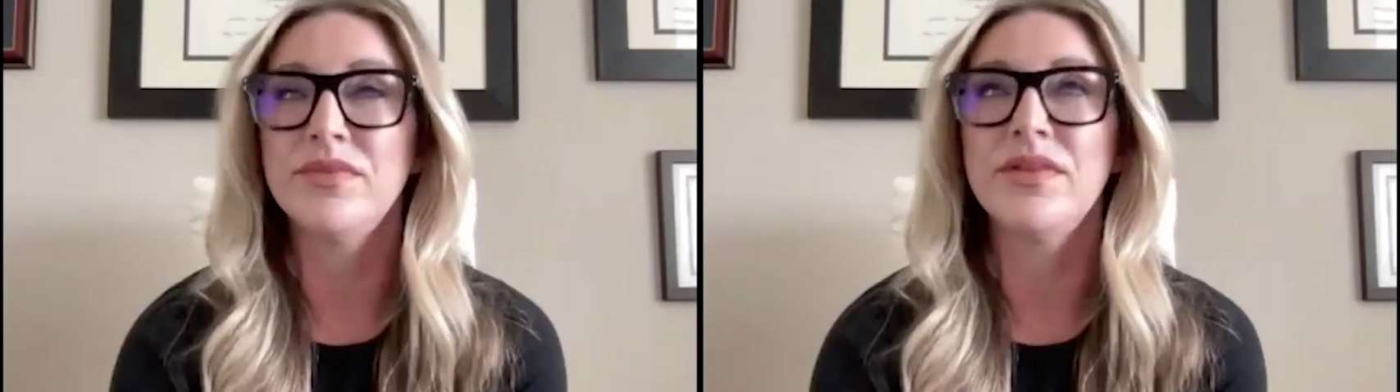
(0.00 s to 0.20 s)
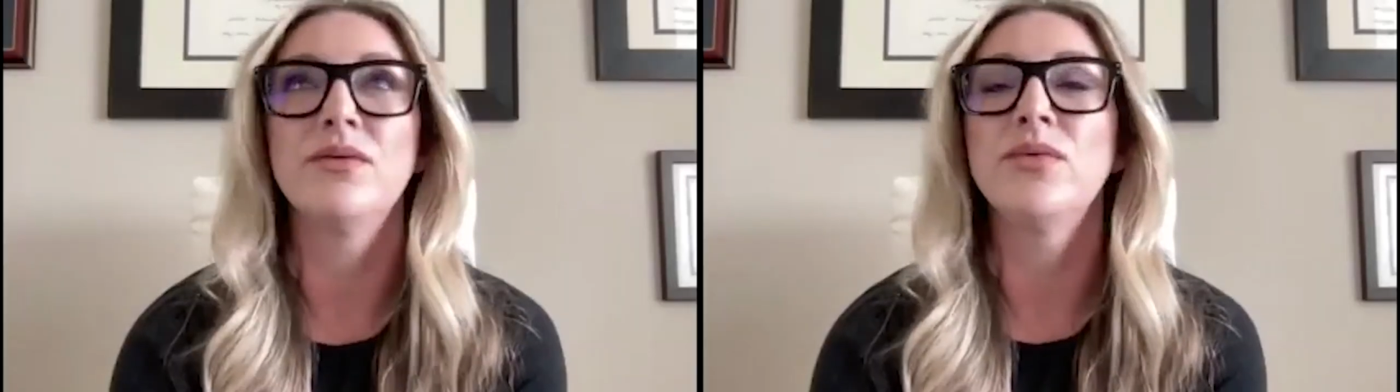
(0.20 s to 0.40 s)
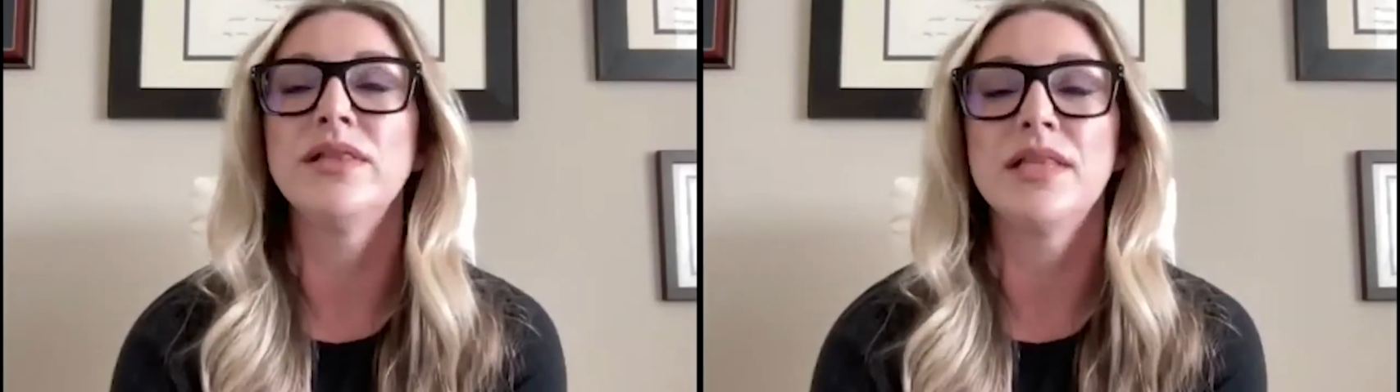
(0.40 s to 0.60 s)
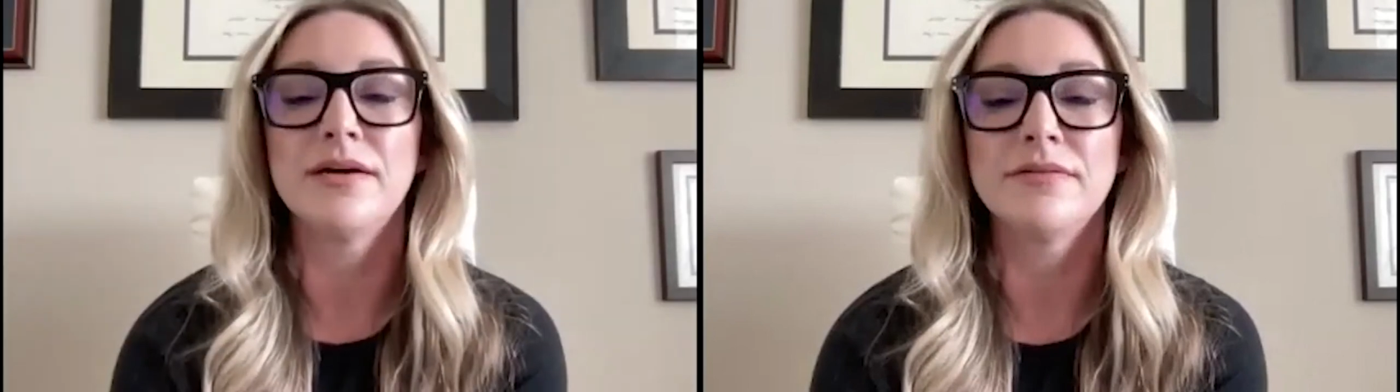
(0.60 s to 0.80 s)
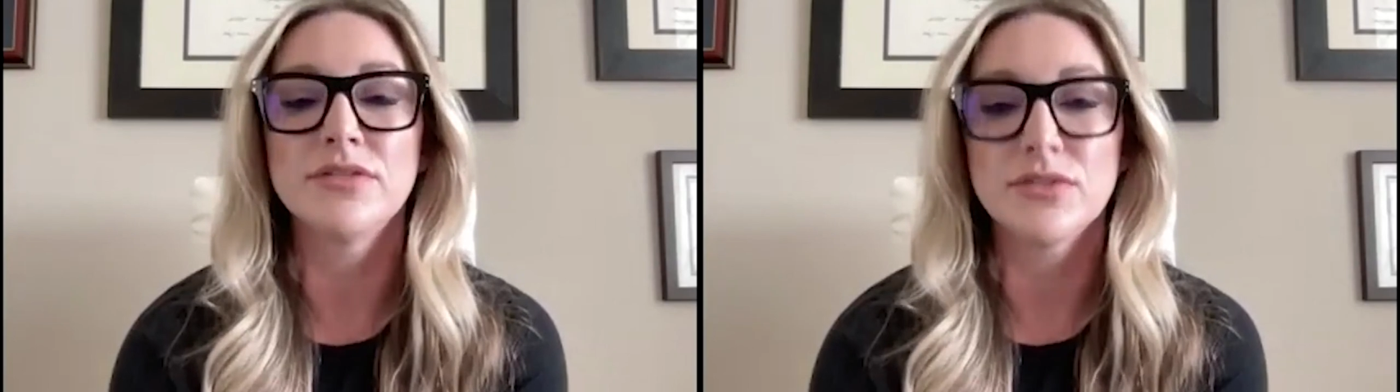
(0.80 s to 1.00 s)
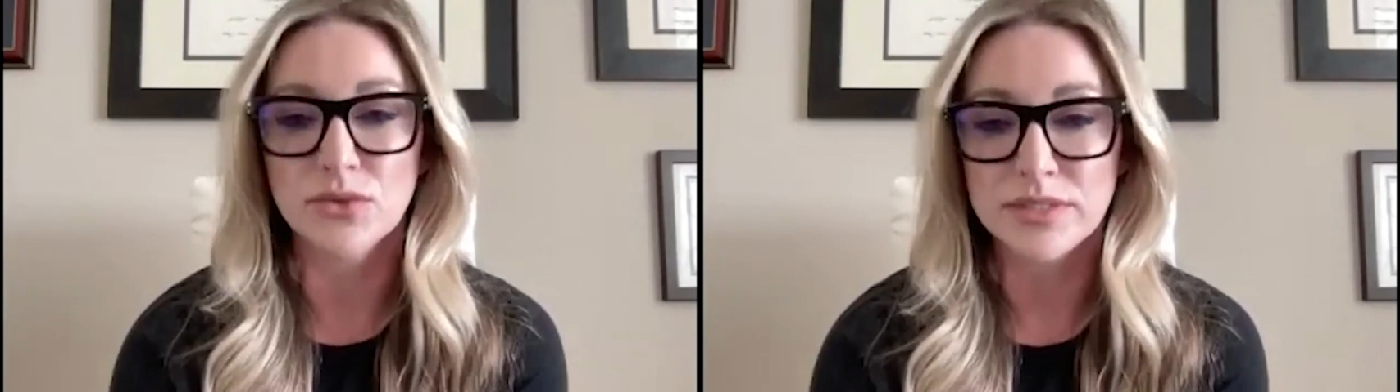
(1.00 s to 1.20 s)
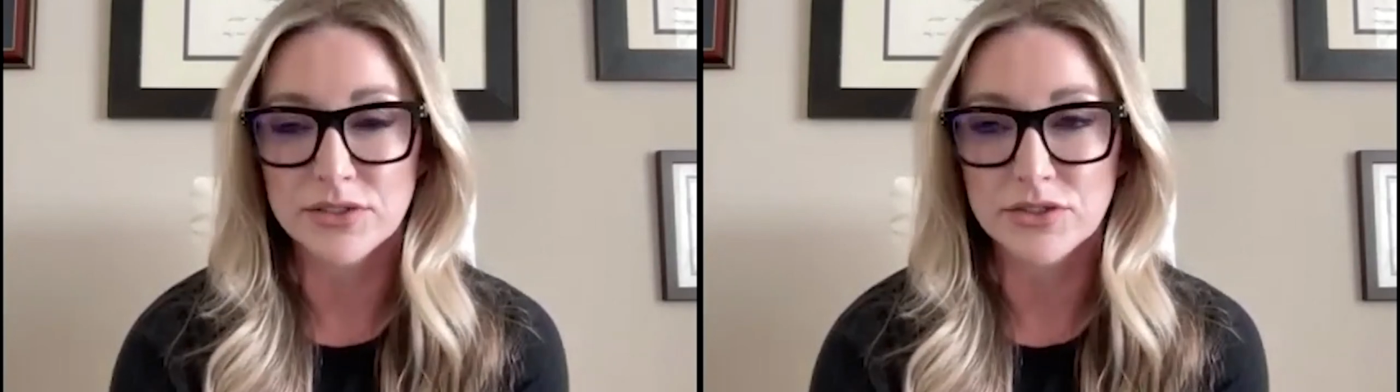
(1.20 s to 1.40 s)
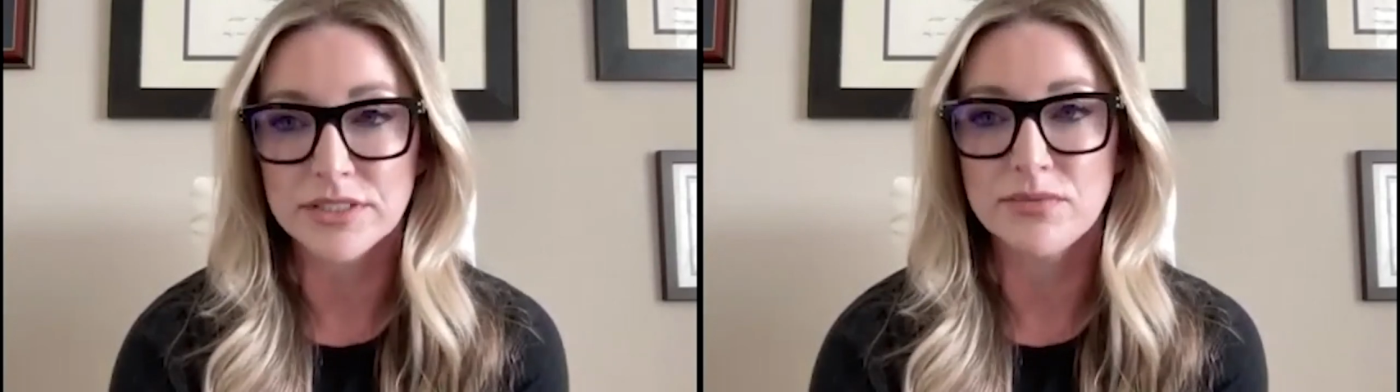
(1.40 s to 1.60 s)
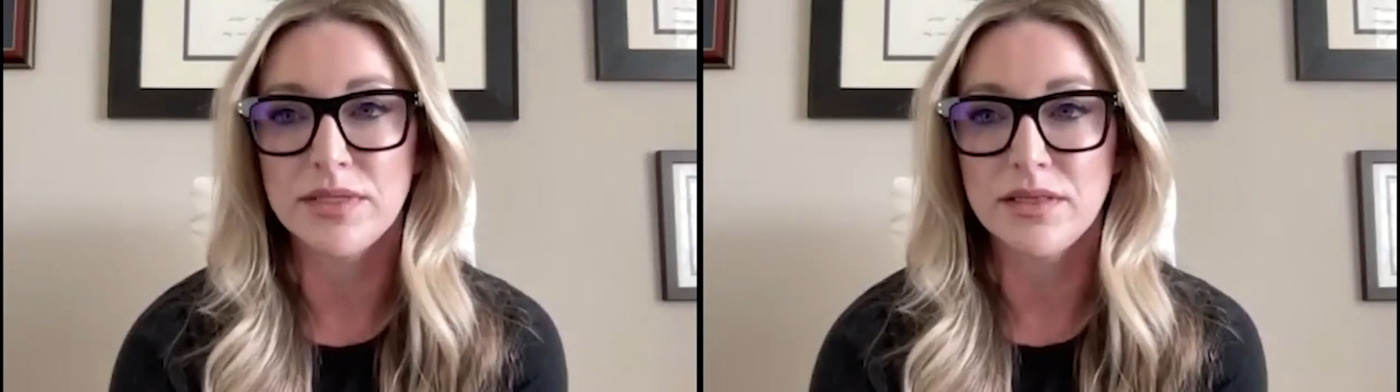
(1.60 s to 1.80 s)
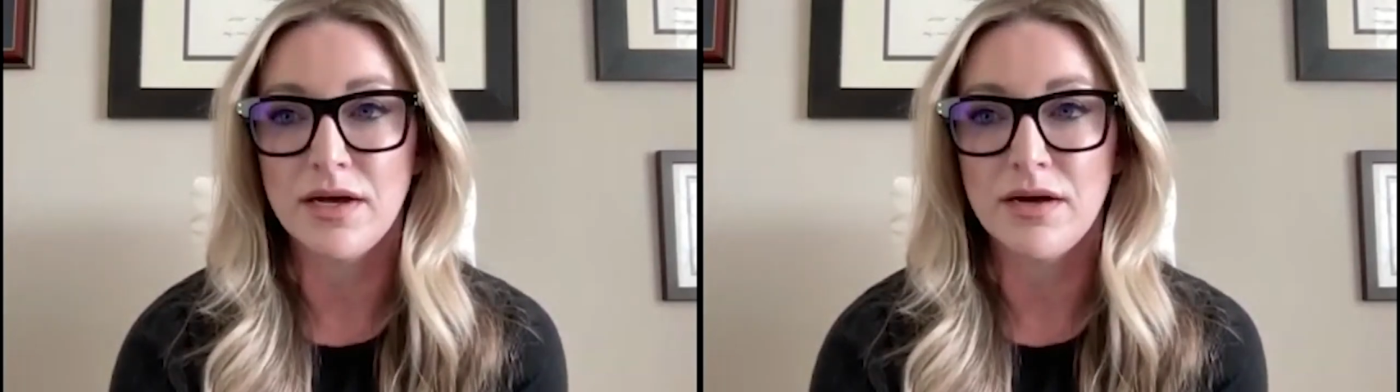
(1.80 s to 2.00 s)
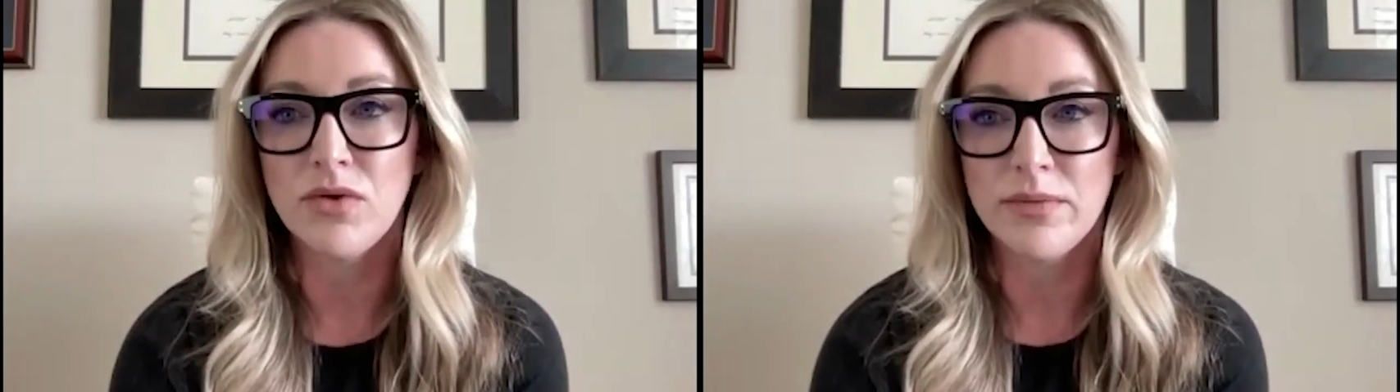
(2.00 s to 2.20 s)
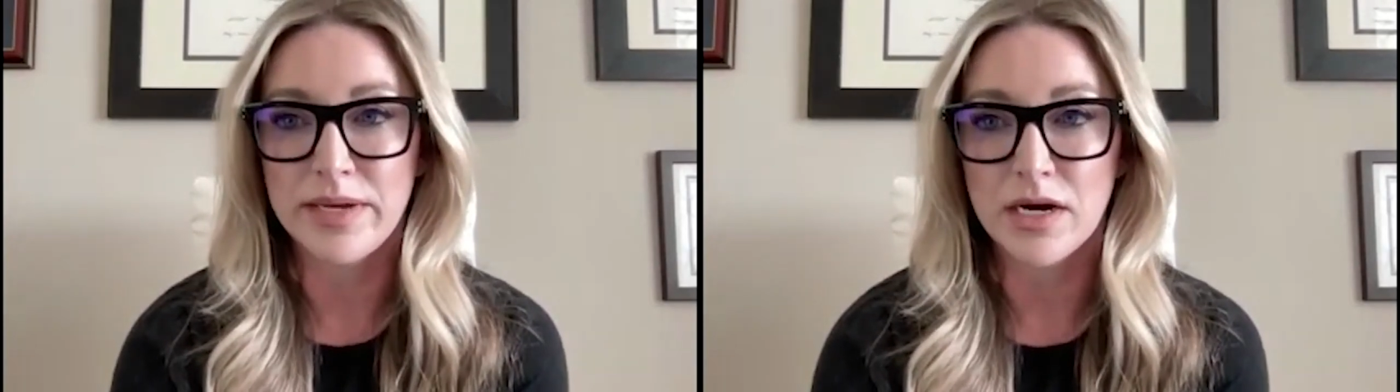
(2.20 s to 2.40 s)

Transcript: We love the school district. We love where we